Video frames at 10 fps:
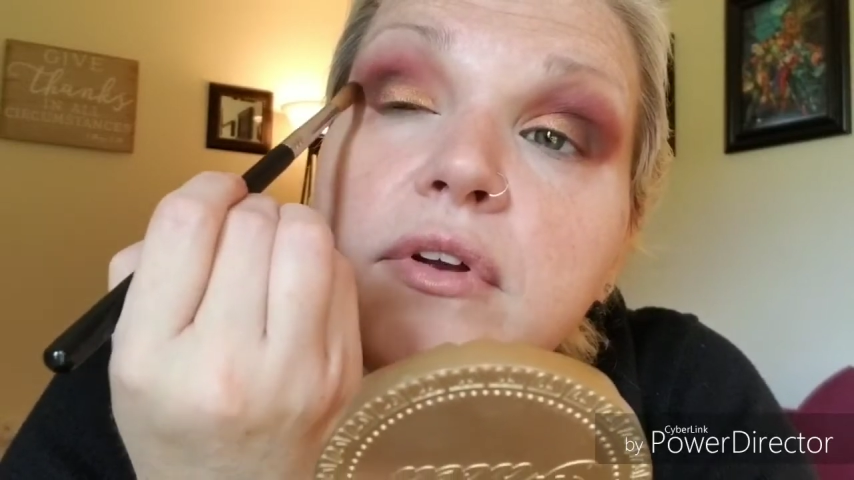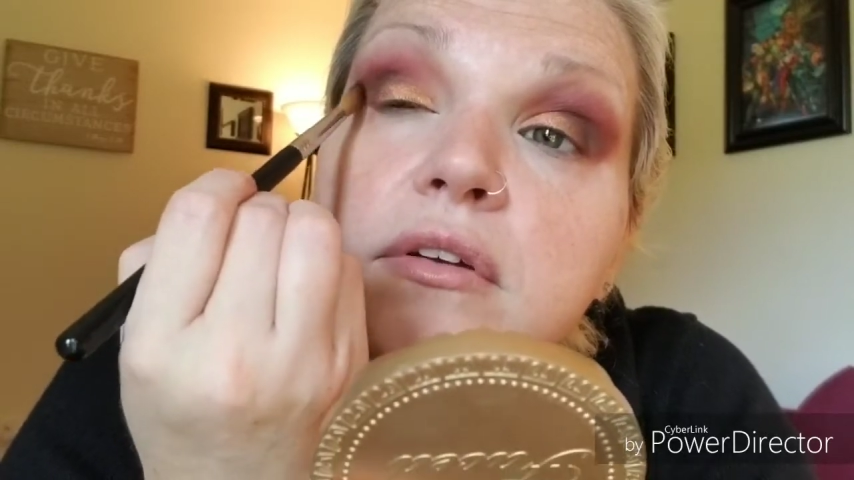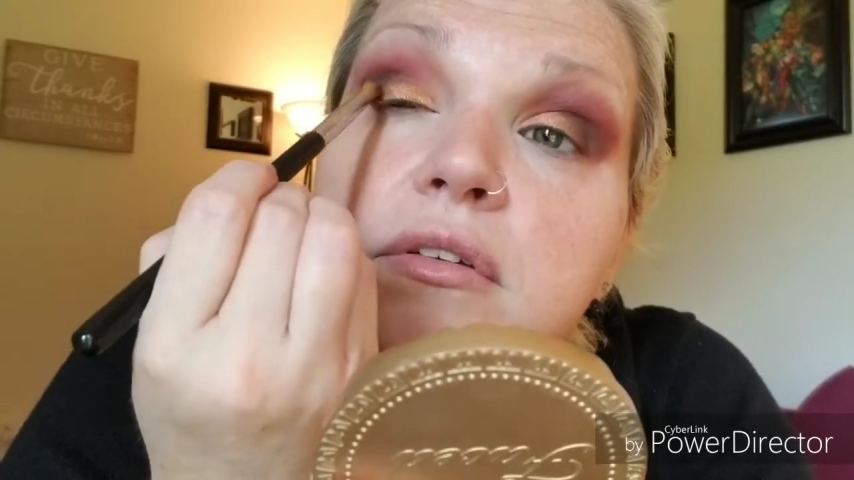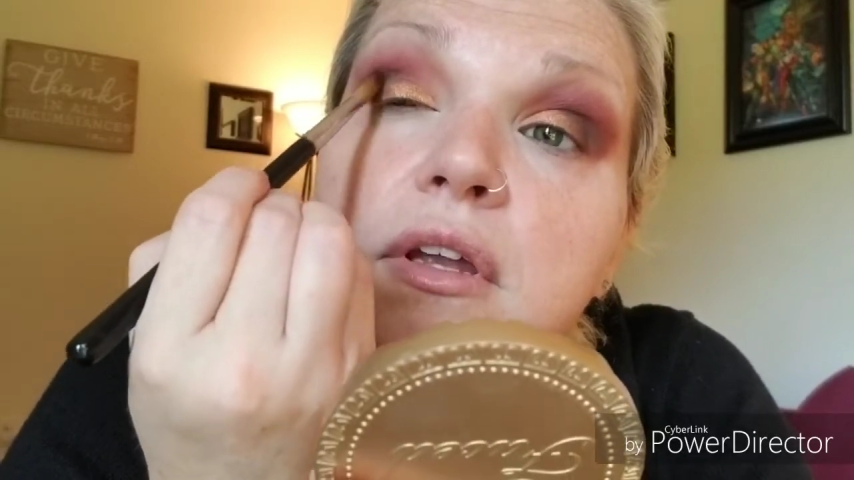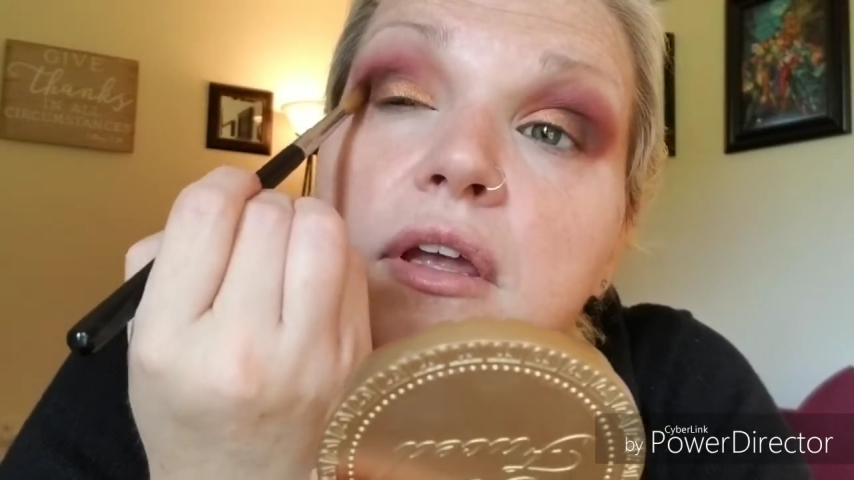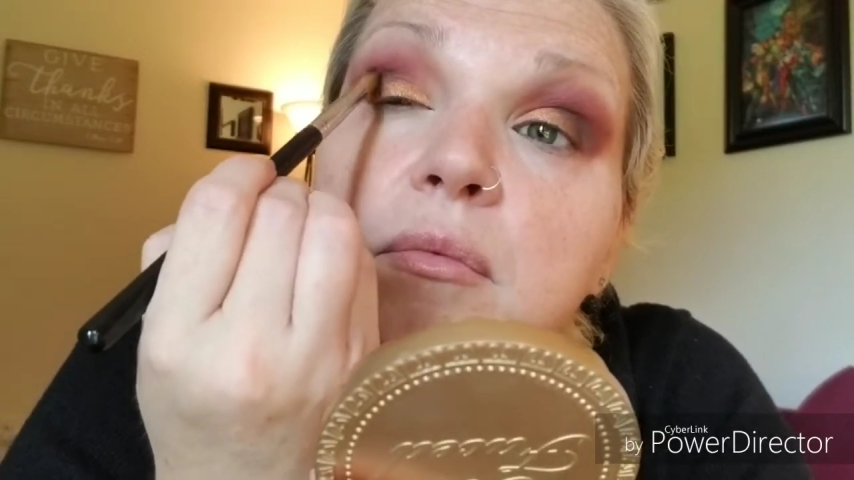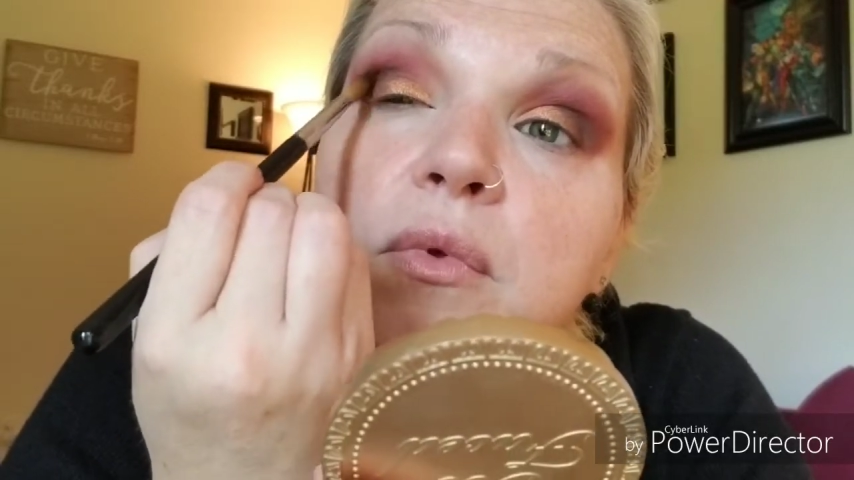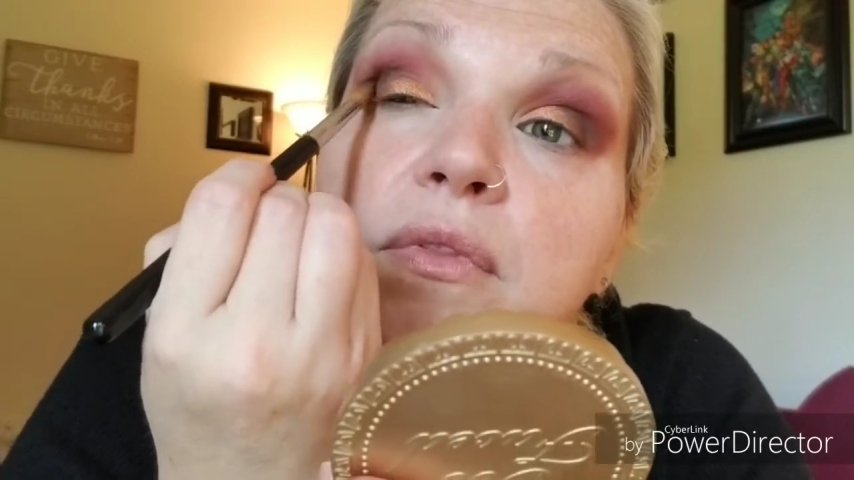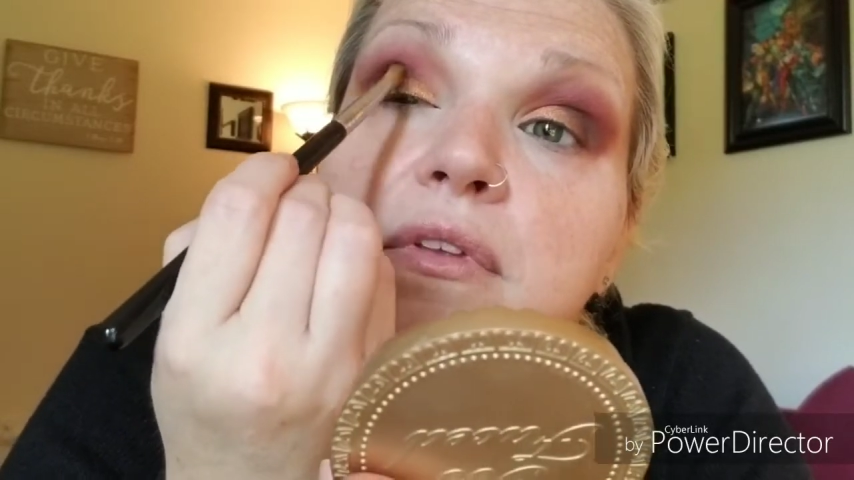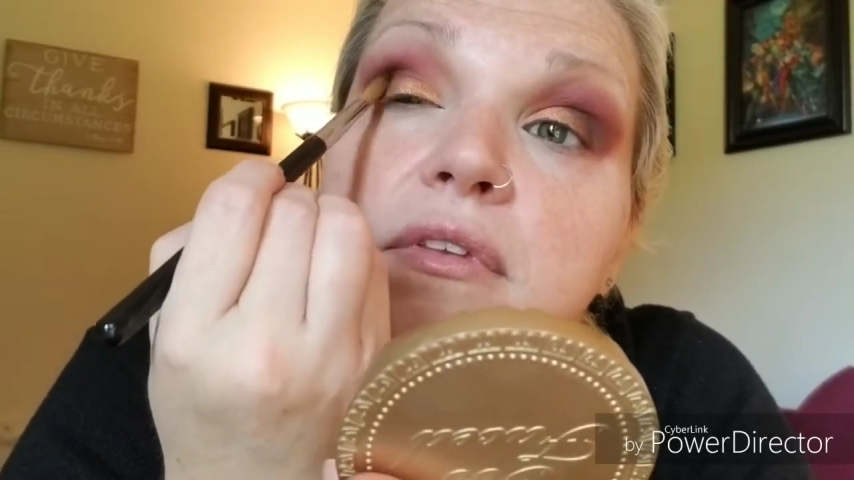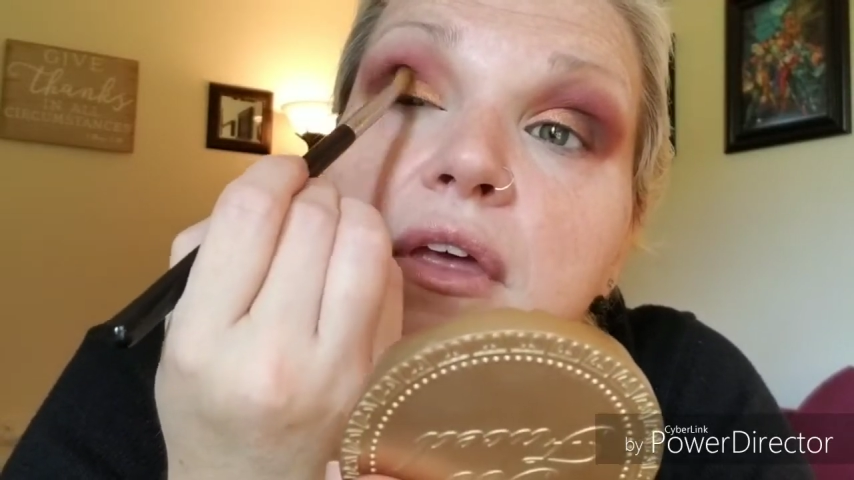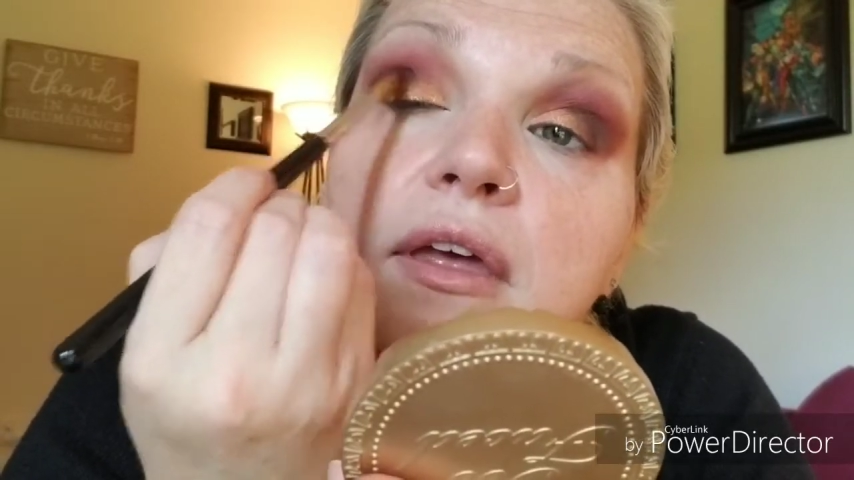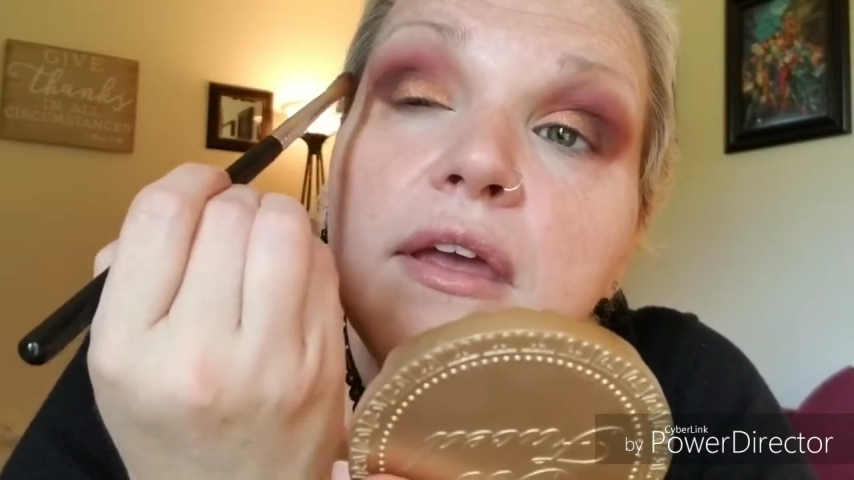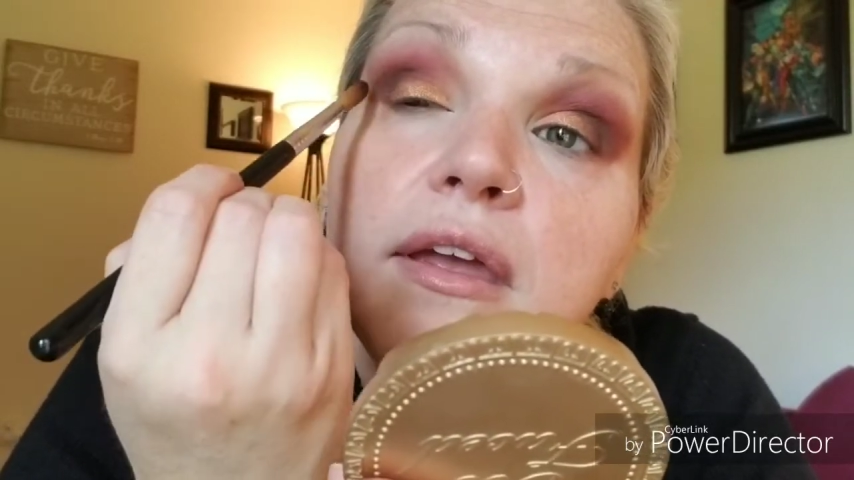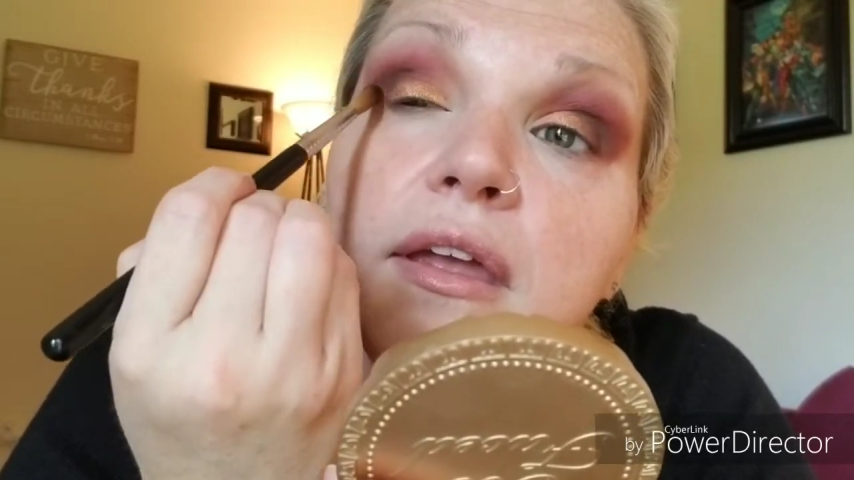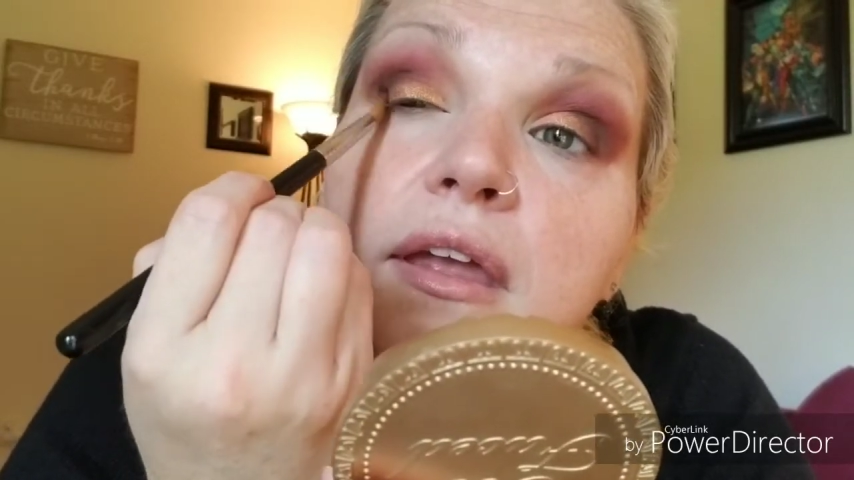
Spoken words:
first time on this eye.